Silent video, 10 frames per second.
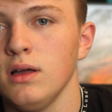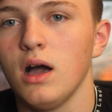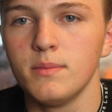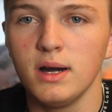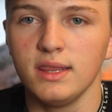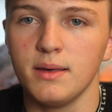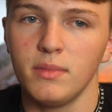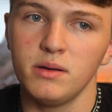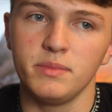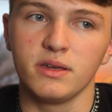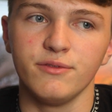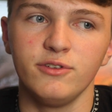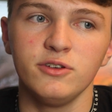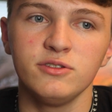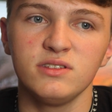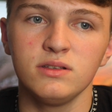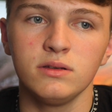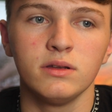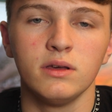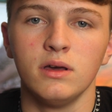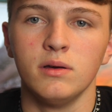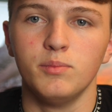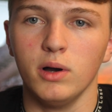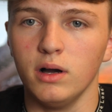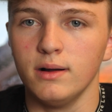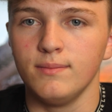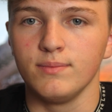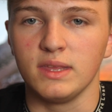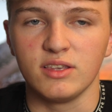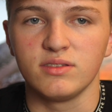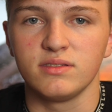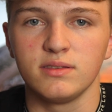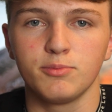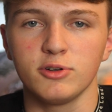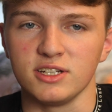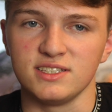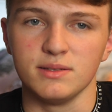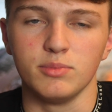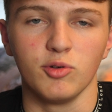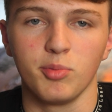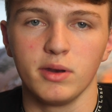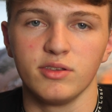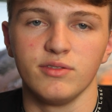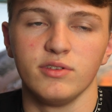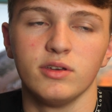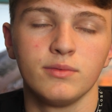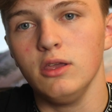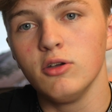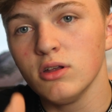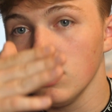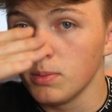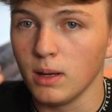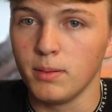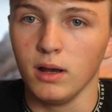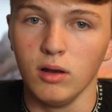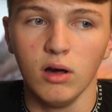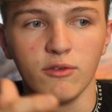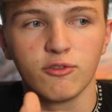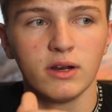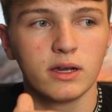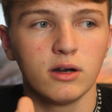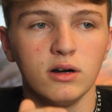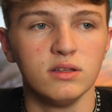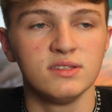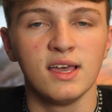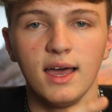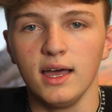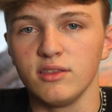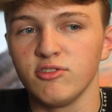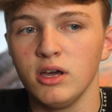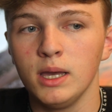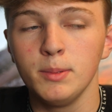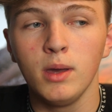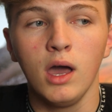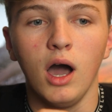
That might be confusing, but it's pretty simple to be honest with you. You can open up a lot of credit cards at a time.